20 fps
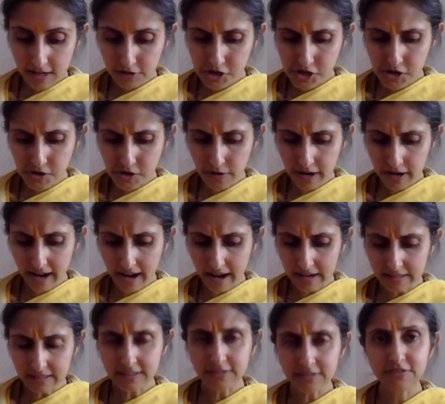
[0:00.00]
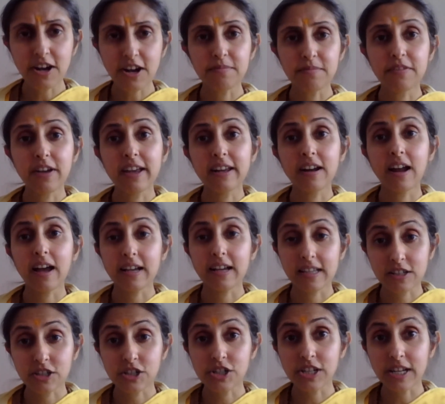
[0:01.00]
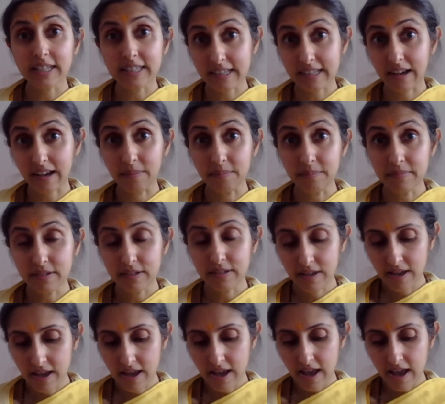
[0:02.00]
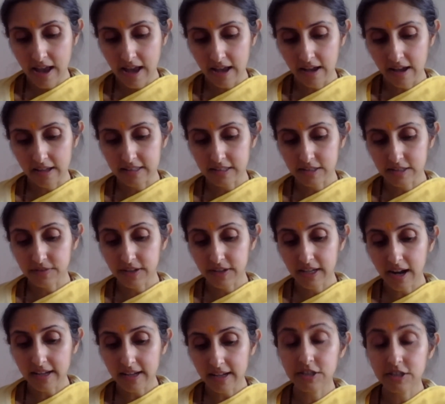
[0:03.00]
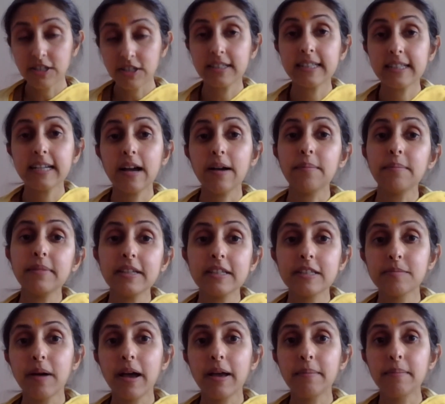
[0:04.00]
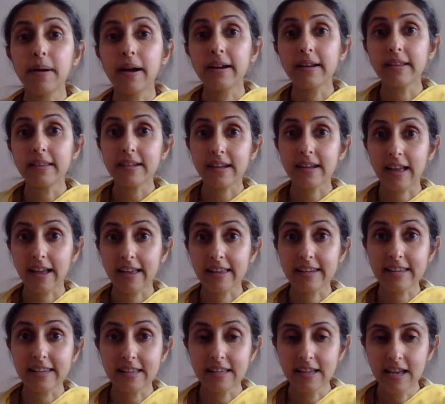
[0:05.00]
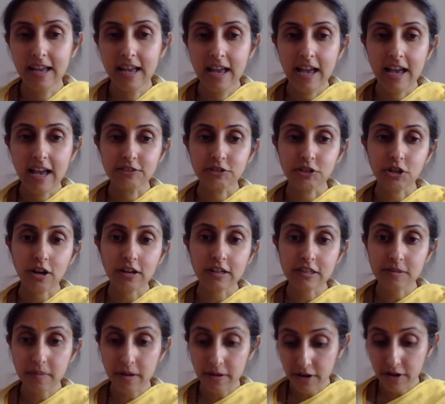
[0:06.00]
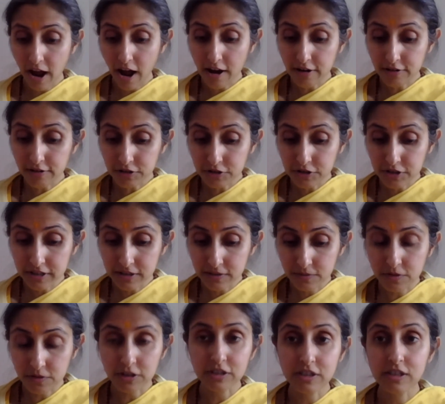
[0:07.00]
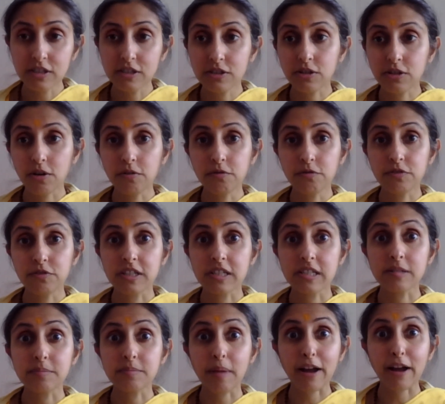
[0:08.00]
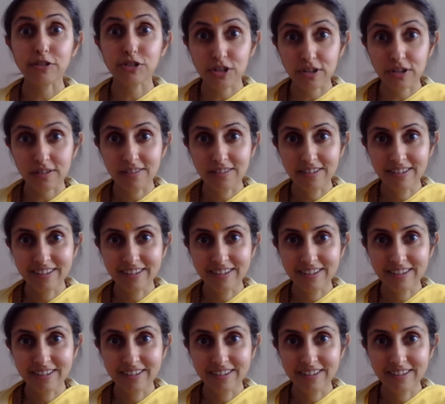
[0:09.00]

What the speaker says: shloka from Vairagya Shatkam. This Vairagya Shatakam is by Bhartrihari and talks about 100 verses of dispassion.